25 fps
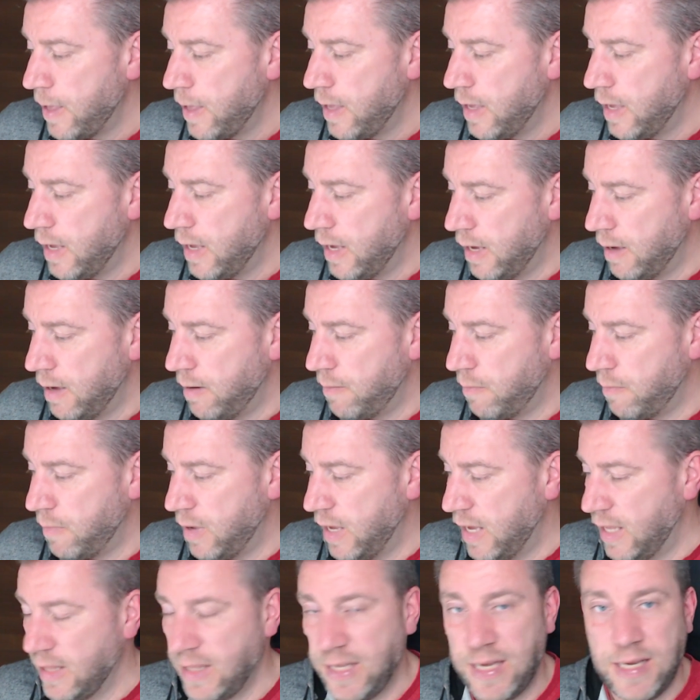and
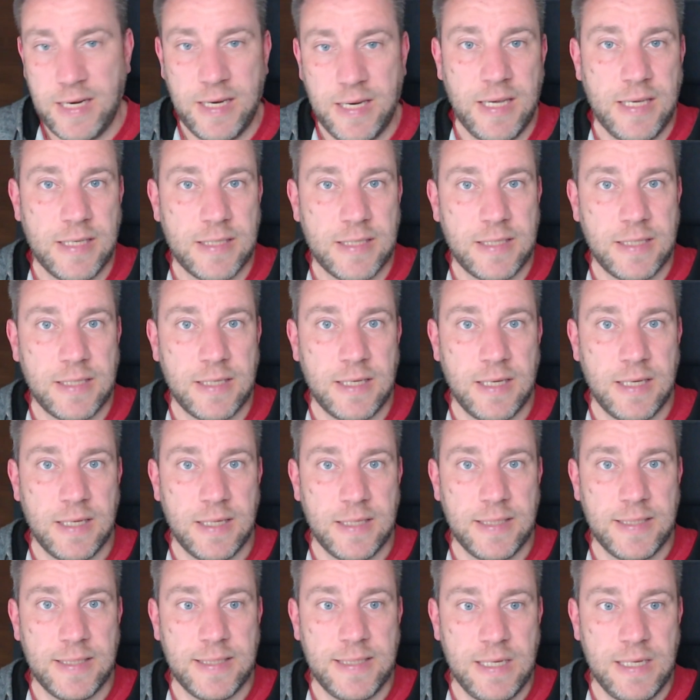that is
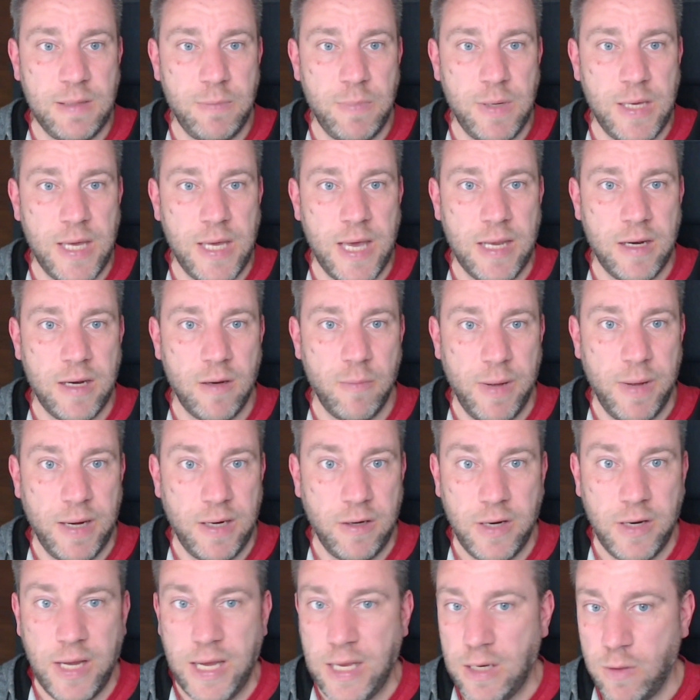Zigbee and the Matter
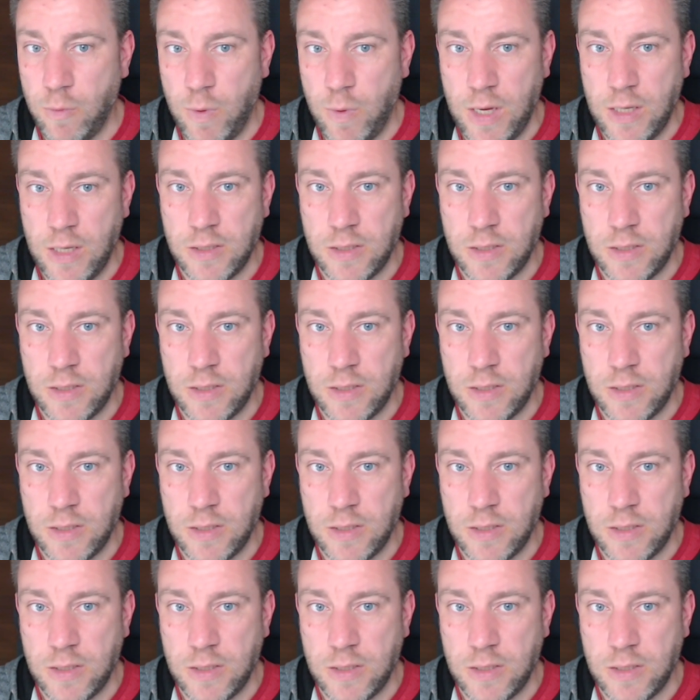gateway.